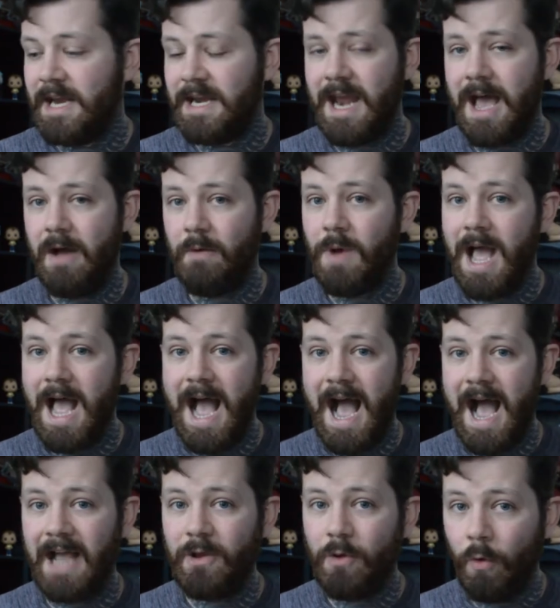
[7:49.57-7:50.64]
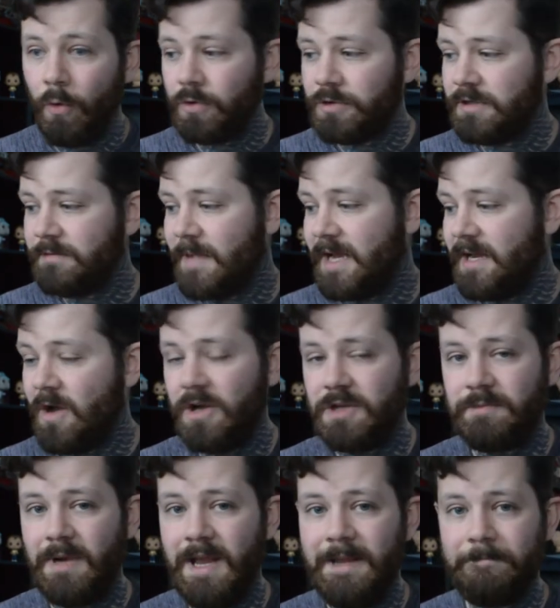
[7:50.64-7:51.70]
now I ordered my
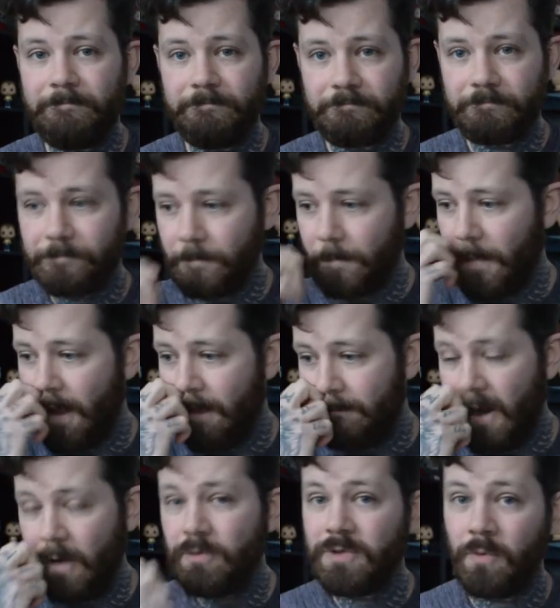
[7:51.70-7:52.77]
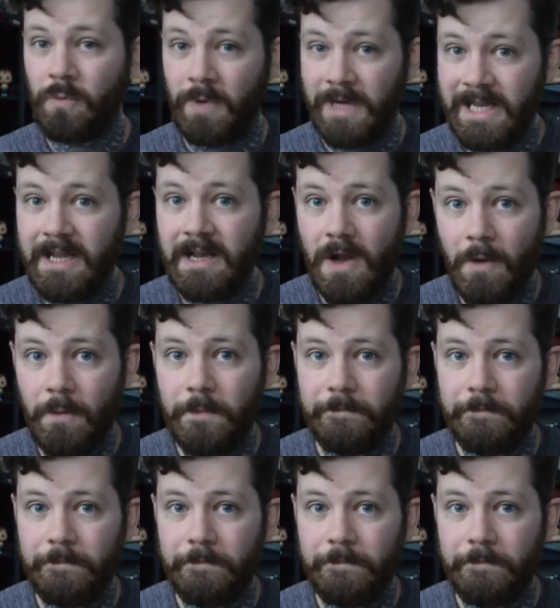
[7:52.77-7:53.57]
cosplay about a week ago